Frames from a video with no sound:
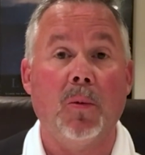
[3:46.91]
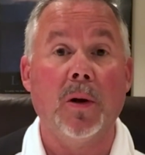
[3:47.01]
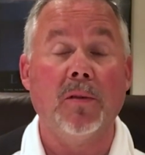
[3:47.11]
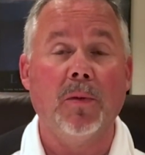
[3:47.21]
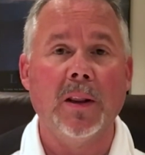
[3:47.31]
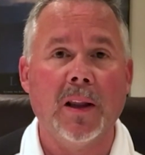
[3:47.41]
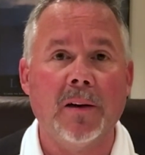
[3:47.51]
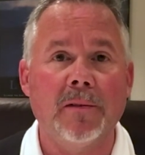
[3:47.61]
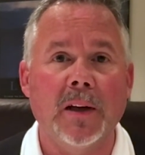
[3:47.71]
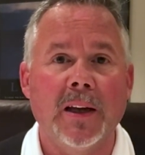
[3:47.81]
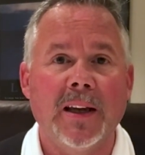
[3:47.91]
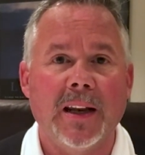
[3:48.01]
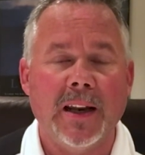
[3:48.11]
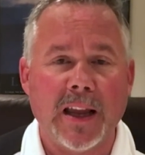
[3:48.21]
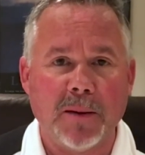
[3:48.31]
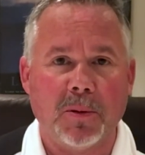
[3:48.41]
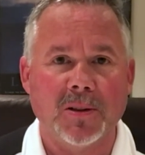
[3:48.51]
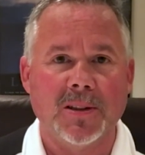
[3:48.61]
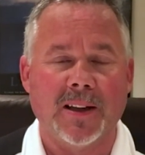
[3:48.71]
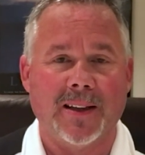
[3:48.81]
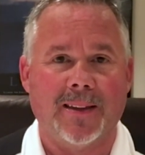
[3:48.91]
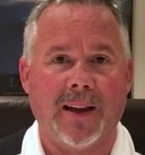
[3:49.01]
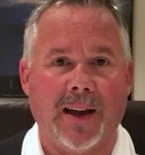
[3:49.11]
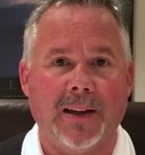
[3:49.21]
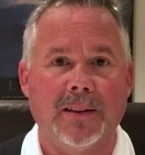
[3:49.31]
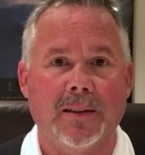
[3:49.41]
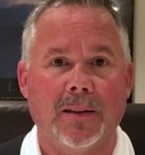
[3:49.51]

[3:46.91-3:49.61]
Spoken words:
What if we loved neighbors like that?